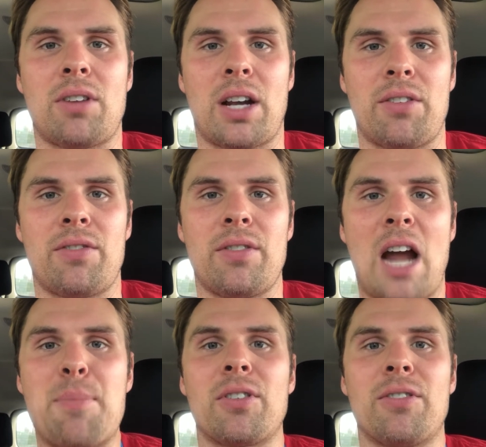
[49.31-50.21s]
kind of
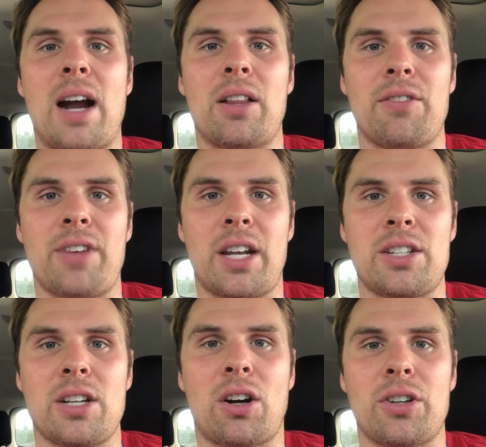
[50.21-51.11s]
hyper violent
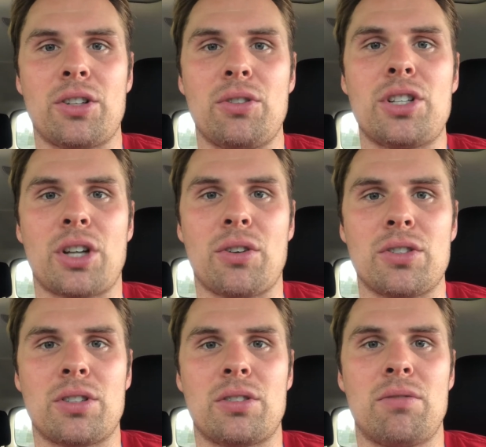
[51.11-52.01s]
fantasy cartoon
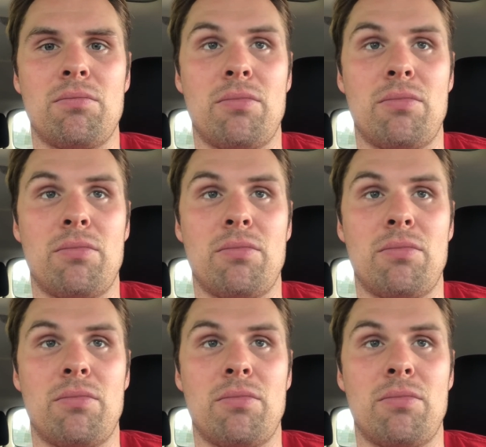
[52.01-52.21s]
shows